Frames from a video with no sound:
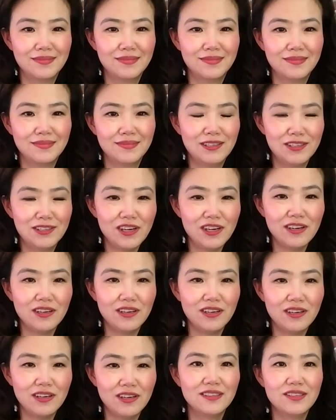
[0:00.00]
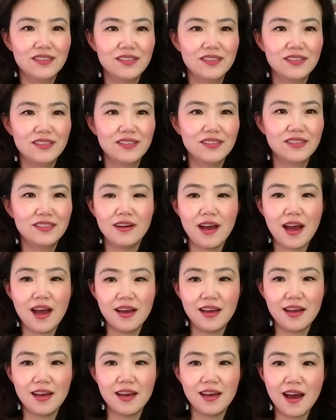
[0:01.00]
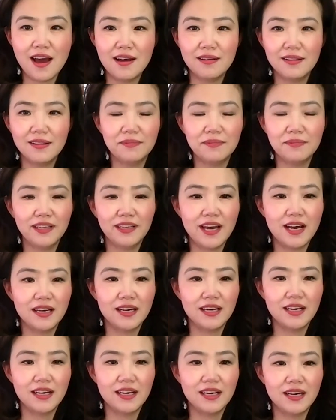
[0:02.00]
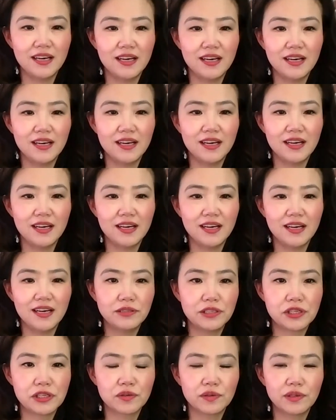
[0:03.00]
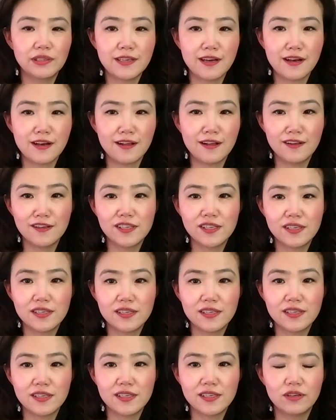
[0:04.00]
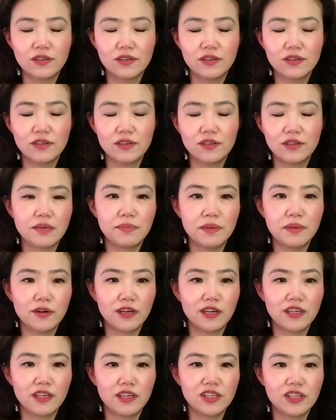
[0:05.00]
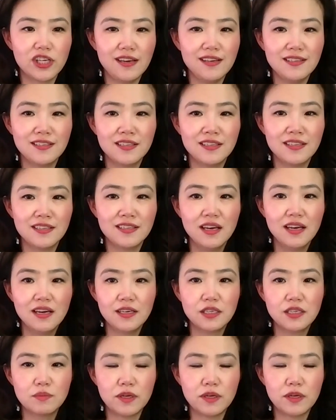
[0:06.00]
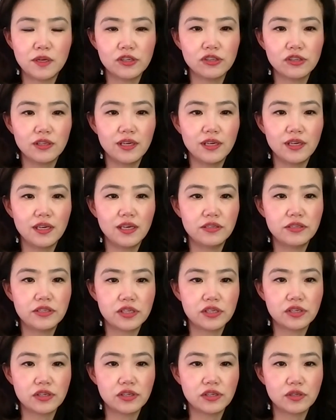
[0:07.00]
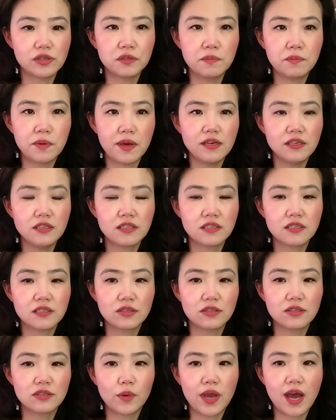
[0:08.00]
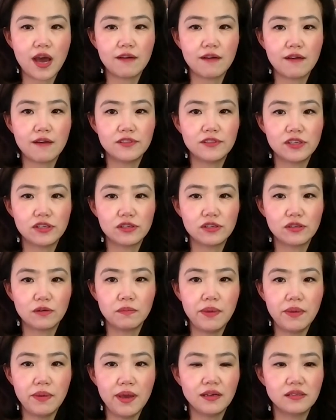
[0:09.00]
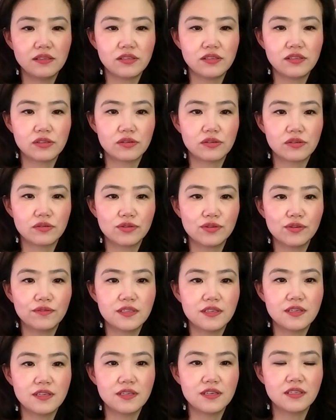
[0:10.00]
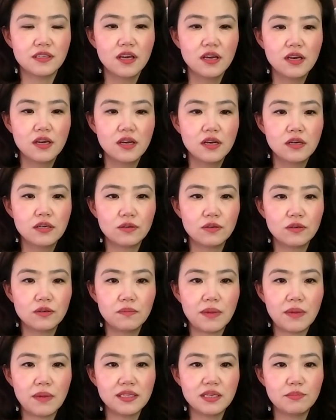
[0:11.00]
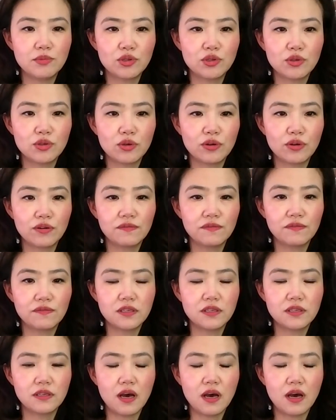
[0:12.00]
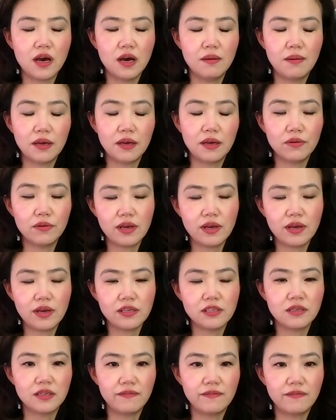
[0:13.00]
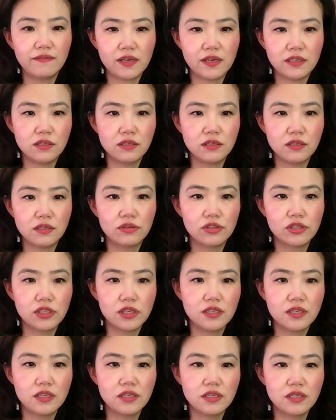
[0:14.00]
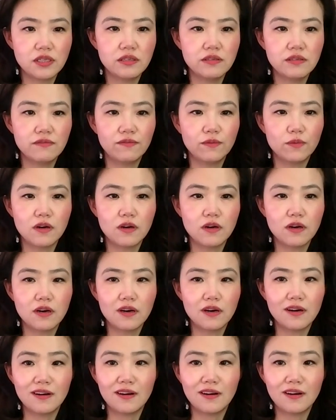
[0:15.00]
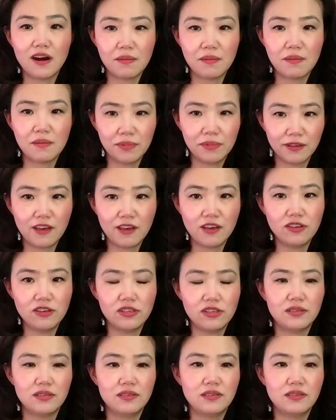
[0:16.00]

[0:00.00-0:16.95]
Sure. So, hi, I'm Liang. I lead digital intelligence for JPMorgan Chase, especially in the digital space. We have digital bank, digital services. So my team serves and creates advanced solutions for our applications.